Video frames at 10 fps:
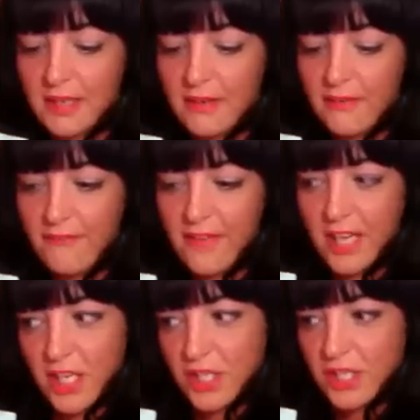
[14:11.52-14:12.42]

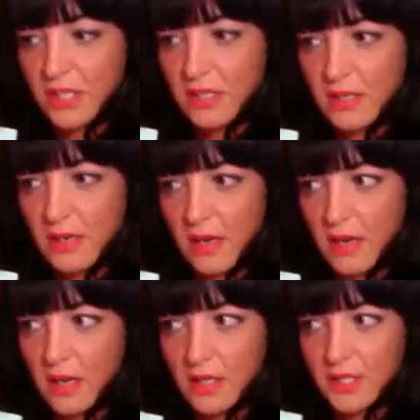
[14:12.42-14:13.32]
Fiction
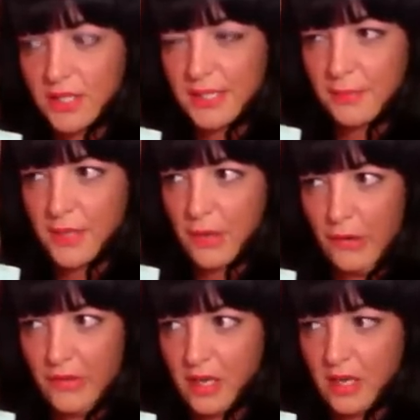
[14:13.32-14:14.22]
something or
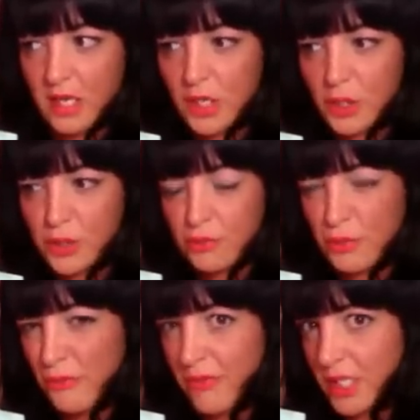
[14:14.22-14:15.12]
other,
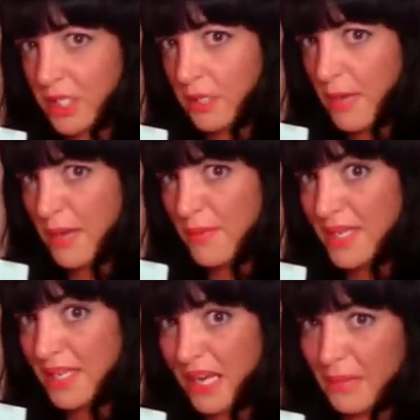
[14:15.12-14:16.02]
True Fiction
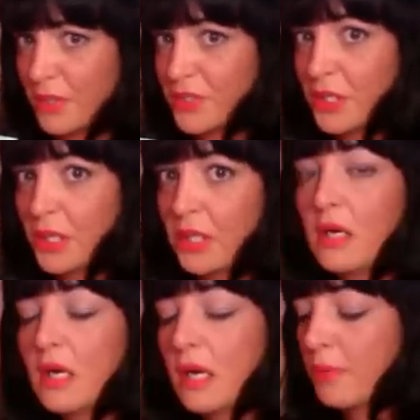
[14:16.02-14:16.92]
maybe, I'm not sure,
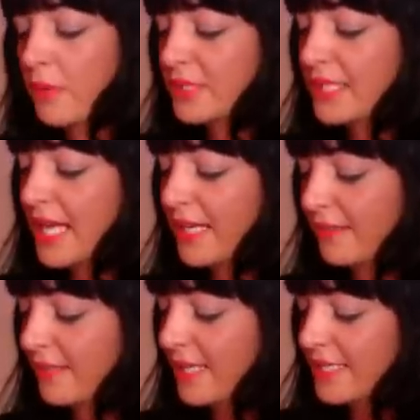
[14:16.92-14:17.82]
but it was
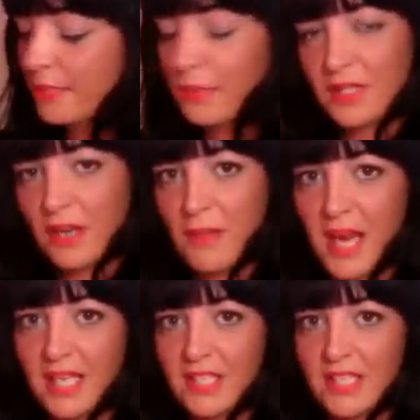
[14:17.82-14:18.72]
in a similar sort of
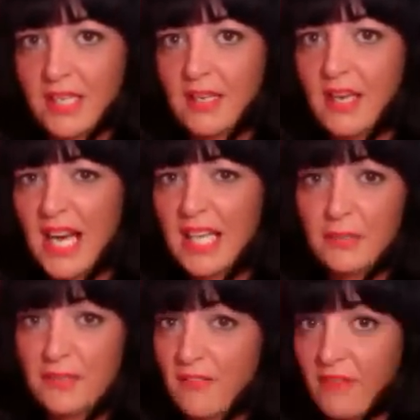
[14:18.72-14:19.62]
packaging. I
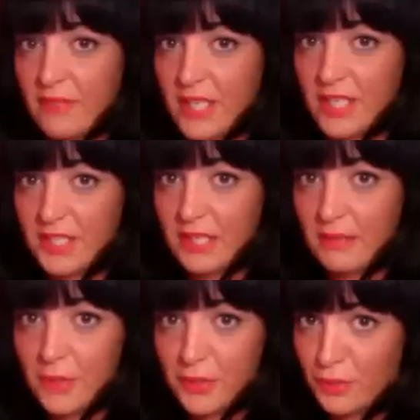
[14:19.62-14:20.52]
loved that foundation,
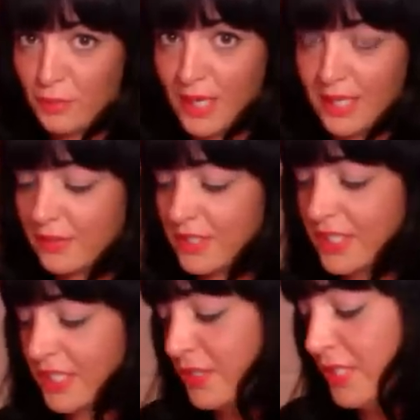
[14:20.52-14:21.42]
I'm not sure why it got
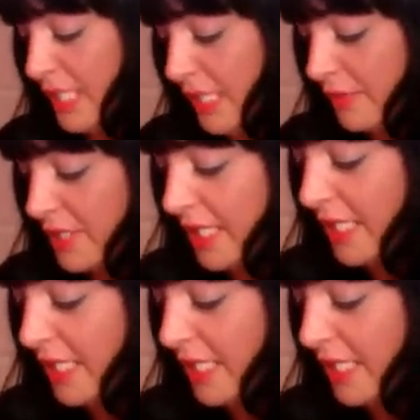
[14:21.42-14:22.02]
discontinued.